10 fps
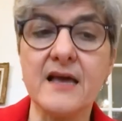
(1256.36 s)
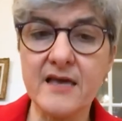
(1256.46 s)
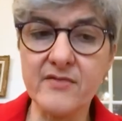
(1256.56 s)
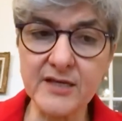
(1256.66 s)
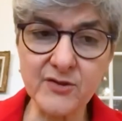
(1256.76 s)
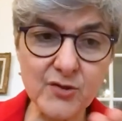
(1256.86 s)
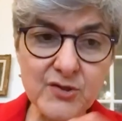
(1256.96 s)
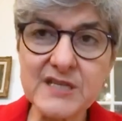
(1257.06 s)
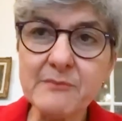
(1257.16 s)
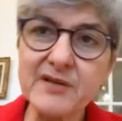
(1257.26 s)
And that the
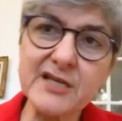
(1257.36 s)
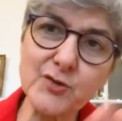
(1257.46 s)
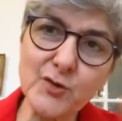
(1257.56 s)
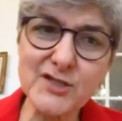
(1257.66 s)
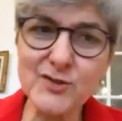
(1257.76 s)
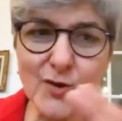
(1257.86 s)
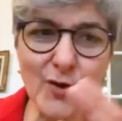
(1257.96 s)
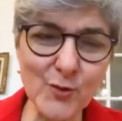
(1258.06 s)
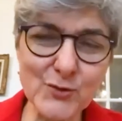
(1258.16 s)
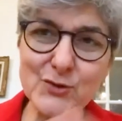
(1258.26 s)
deepening, you know, it's the
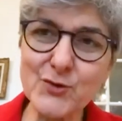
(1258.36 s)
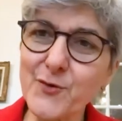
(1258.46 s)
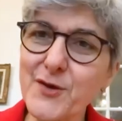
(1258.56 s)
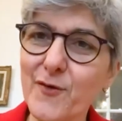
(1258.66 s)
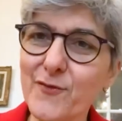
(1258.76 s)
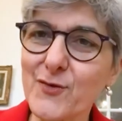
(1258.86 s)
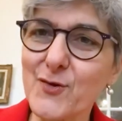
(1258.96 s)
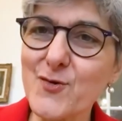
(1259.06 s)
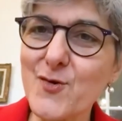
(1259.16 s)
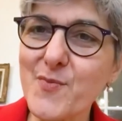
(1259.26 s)
whole story of the
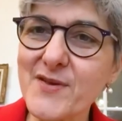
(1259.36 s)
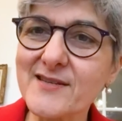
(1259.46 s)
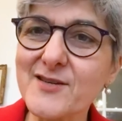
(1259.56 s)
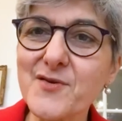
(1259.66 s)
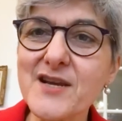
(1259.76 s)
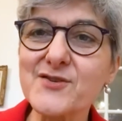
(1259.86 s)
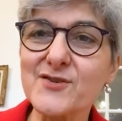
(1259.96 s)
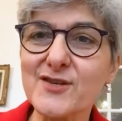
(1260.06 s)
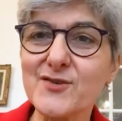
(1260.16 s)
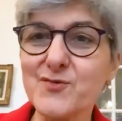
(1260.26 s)
European
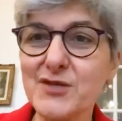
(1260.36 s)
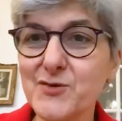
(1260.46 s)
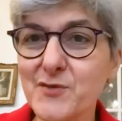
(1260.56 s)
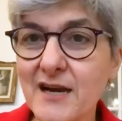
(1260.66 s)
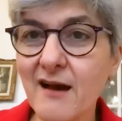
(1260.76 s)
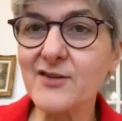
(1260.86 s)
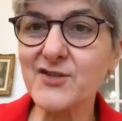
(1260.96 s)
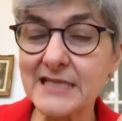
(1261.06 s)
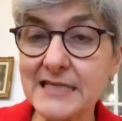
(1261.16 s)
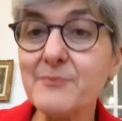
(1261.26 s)
integration. You need to enlarge
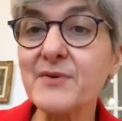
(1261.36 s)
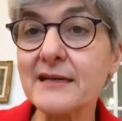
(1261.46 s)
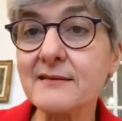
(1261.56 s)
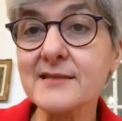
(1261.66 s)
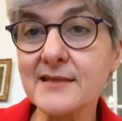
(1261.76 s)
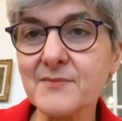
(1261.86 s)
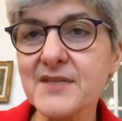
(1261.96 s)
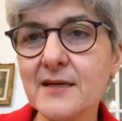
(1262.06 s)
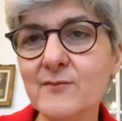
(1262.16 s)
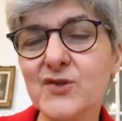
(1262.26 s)
and deepen at the same
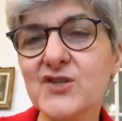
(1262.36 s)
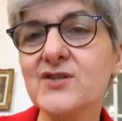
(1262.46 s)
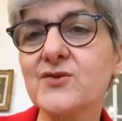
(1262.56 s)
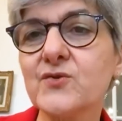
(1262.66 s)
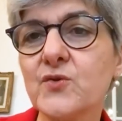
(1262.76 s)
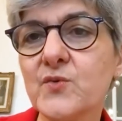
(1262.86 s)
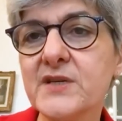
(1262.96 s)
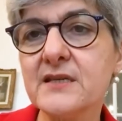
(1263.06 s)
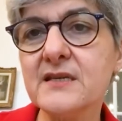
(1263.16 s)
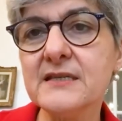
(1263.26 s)
time, which is not
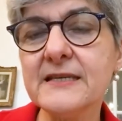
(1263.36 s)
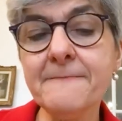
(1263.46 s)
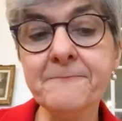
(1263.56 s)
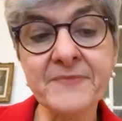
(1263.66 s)
always easy.